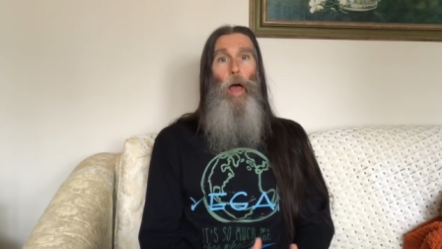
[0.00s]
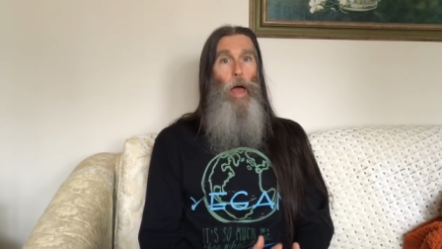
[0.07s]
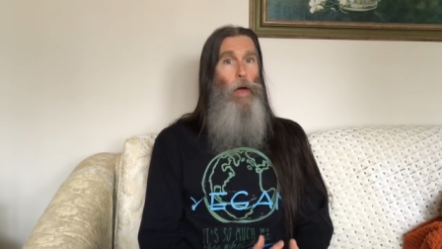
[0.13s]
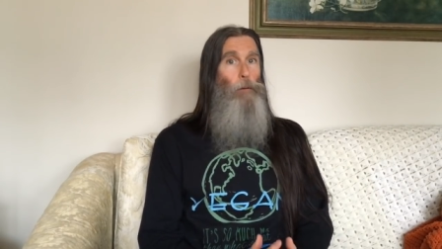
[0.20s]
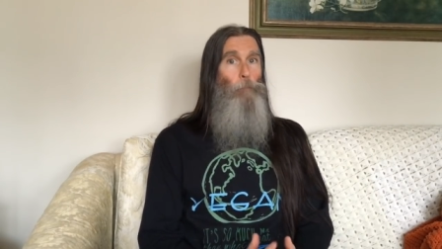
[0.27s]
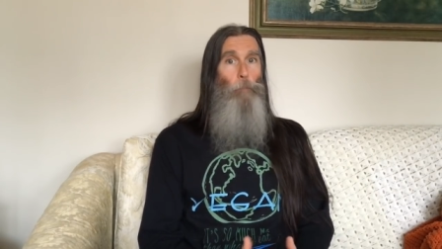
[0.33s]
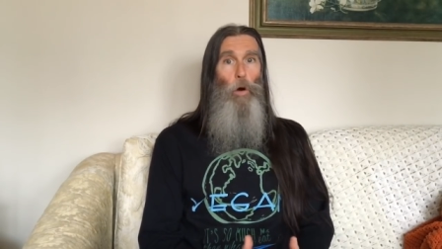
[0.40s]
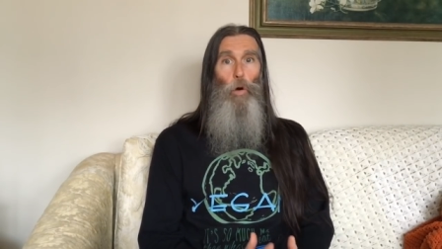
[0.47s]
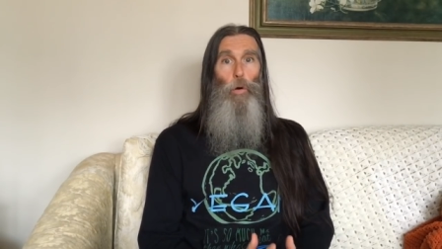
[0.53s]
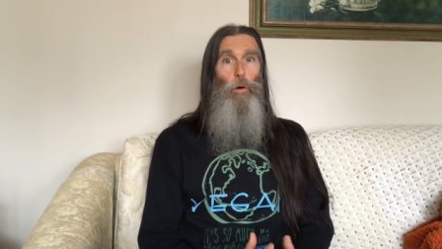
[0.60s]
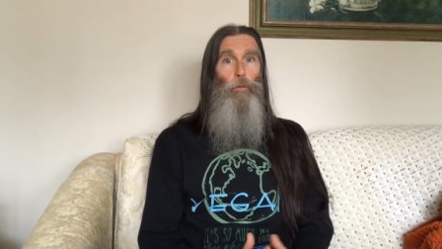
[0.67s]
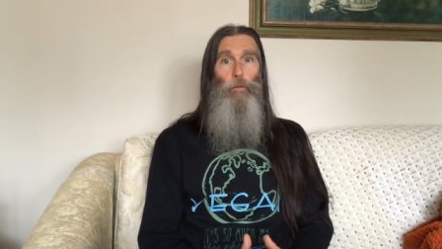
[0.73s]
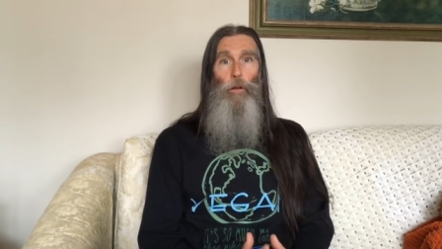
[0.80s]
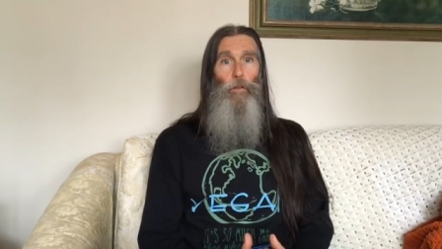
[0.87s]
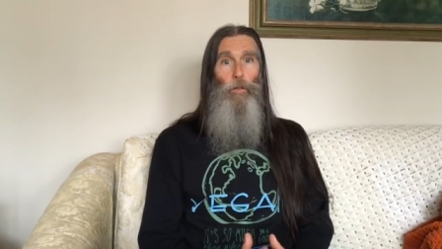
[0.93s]
and
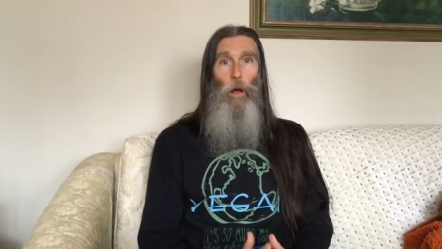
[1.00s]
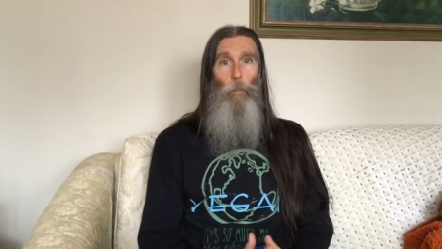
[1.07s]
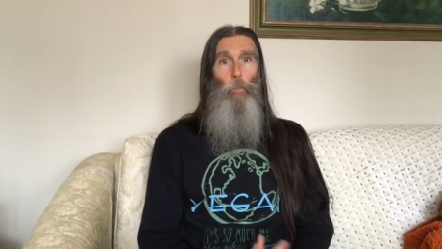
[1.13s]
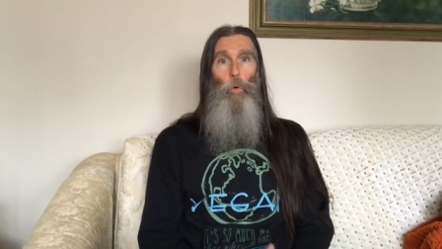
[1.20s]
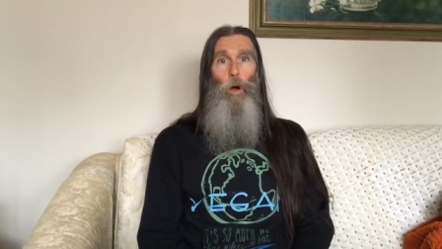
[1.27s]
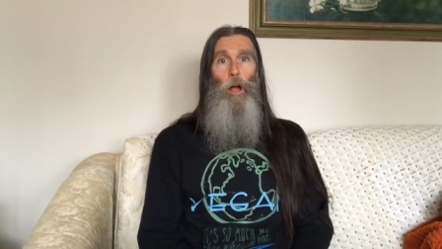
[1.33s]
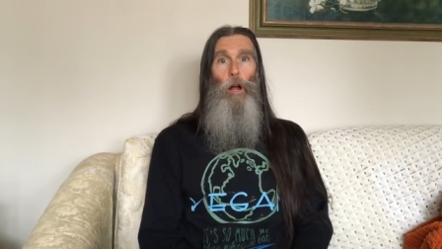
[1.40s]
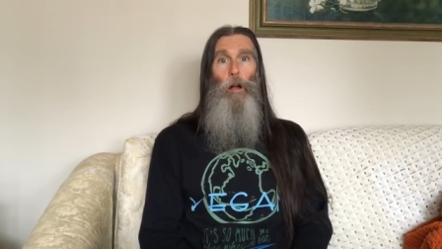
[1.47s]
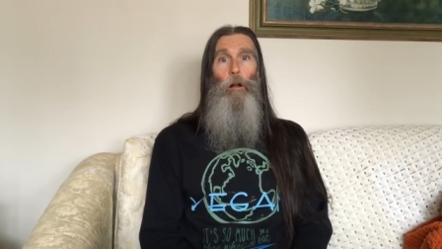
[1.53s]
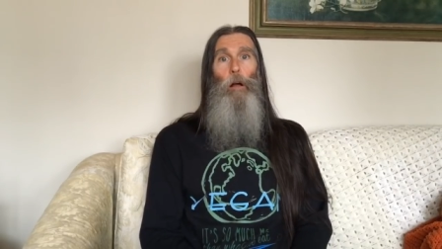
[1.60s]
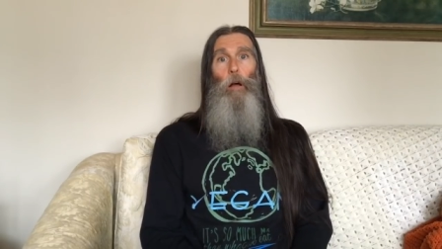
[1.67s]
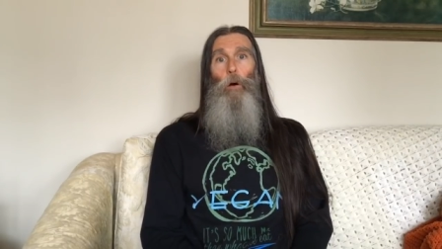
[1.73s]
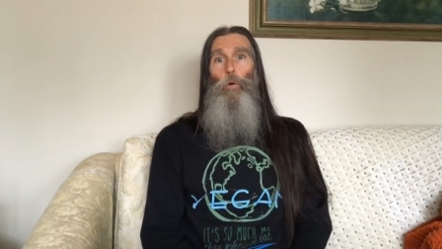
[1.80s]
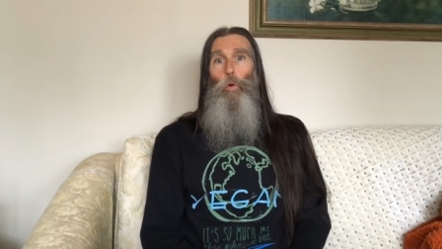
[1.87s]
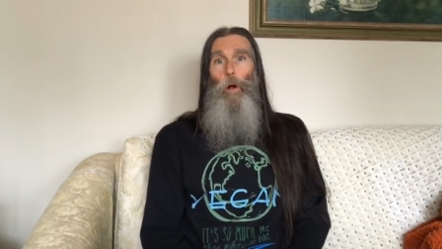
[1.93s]
move to somewhere
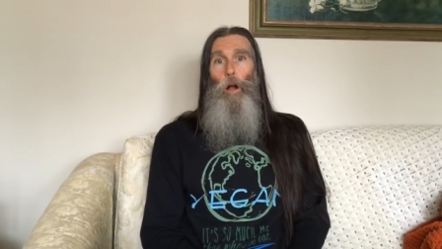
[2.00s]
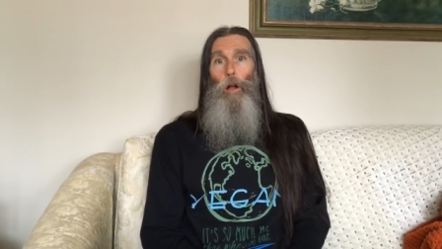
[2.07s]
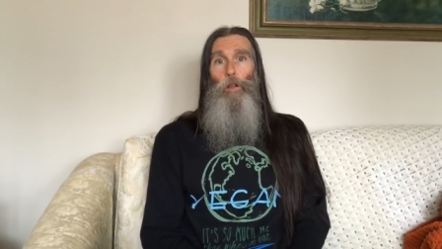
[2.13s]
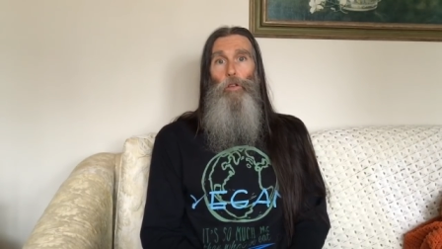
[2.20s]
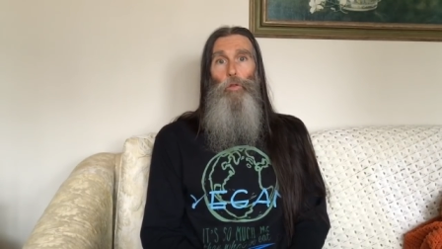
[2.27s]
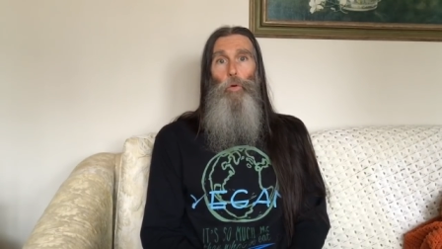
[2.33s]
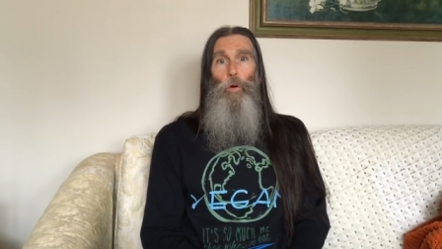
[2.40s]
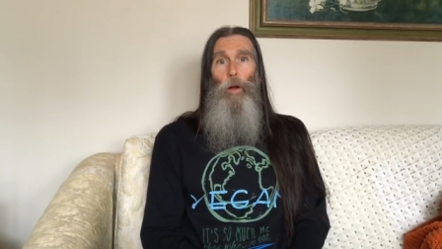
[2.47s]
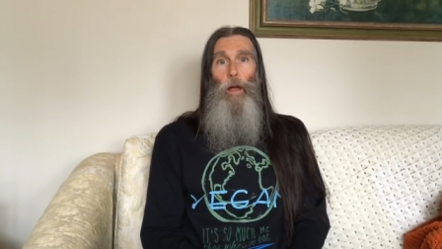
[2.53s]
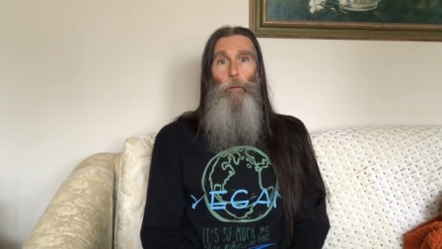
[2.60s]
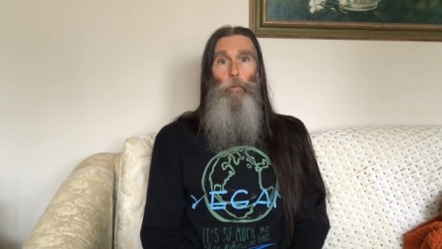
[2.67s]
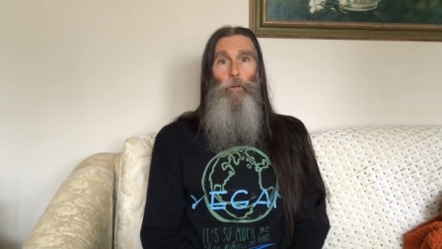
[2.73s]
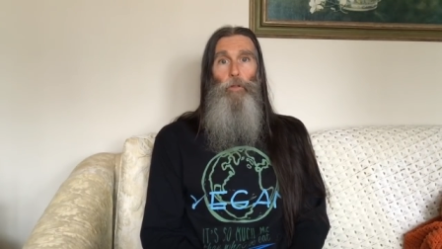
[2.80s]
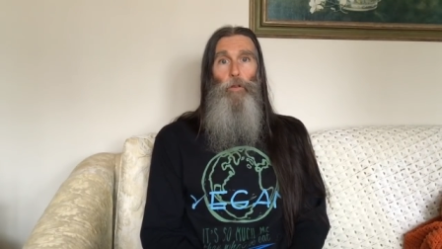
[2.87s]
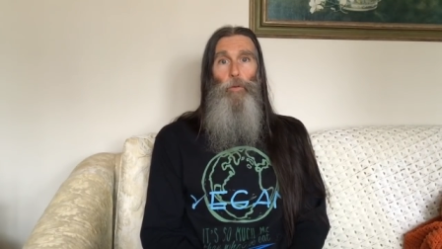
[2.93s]
where you are
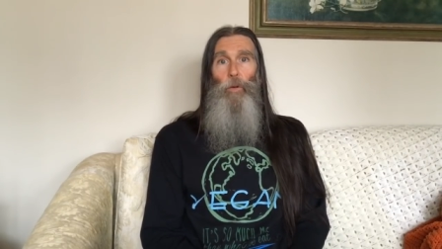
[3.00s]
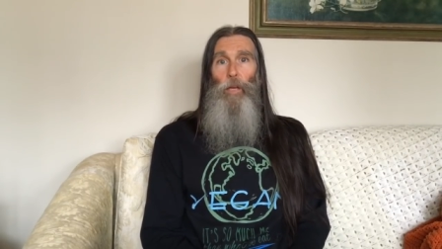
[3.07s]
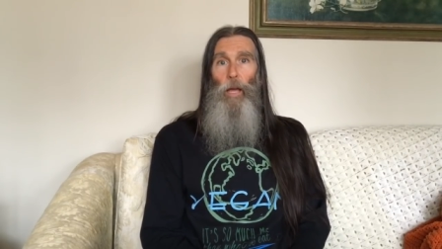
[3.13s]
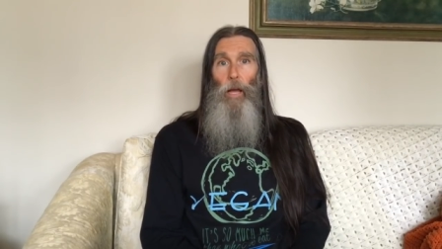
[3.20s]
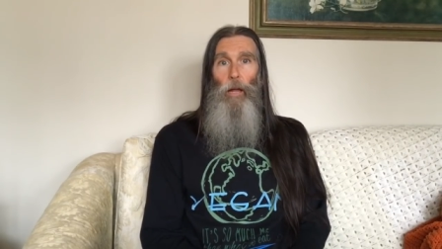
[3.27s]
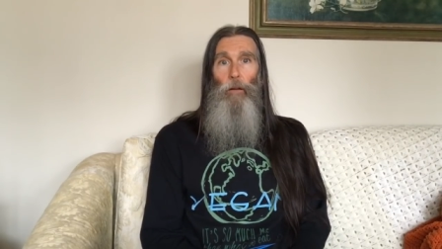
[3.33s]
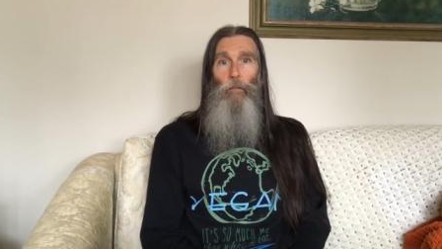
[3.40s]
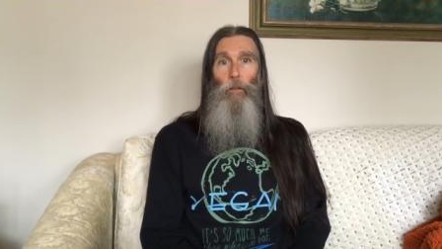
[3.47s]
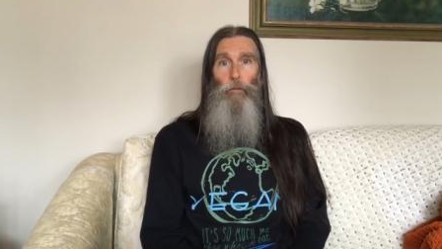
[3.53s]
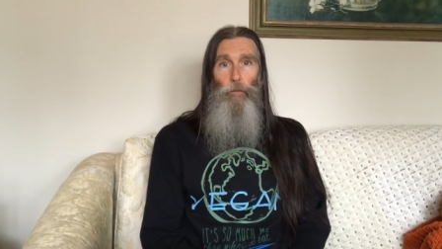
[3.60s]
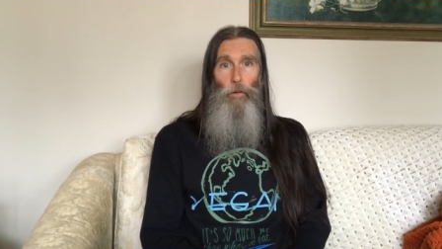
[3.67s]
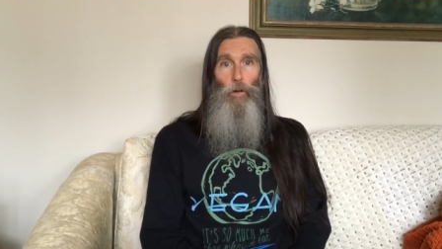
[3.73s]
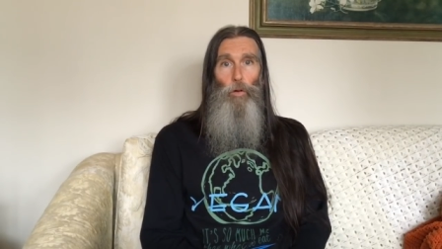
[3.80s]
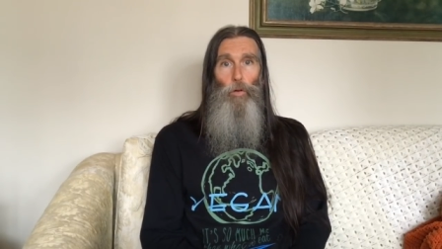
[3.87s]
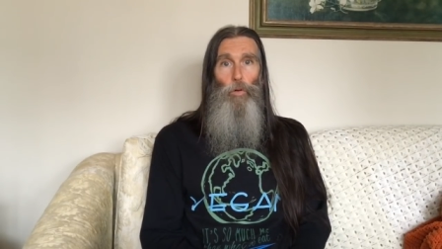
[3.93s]
able to get the
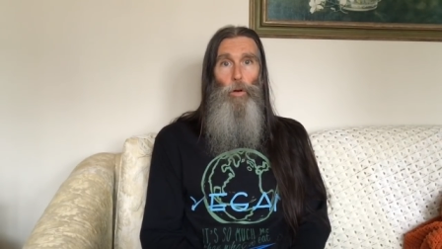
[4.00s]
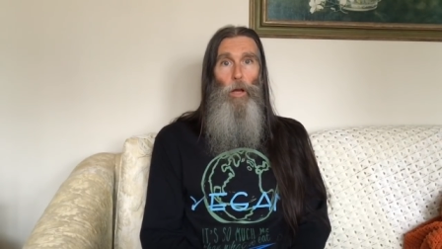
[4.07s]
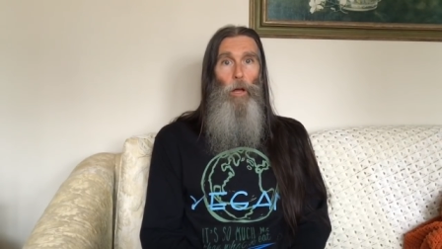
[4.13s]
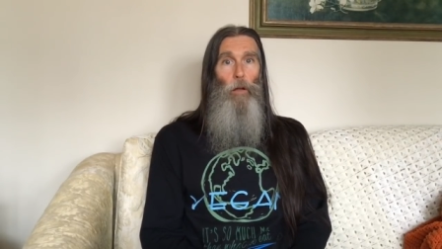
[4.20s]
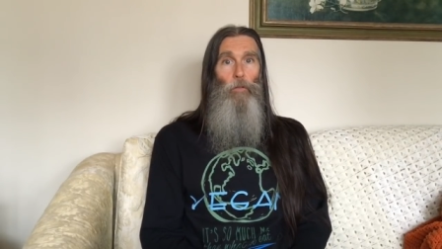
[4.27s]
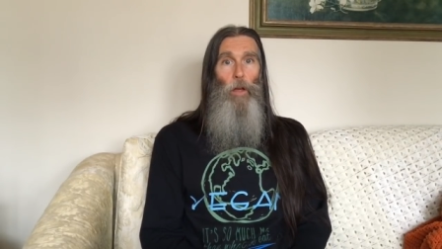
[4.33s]
food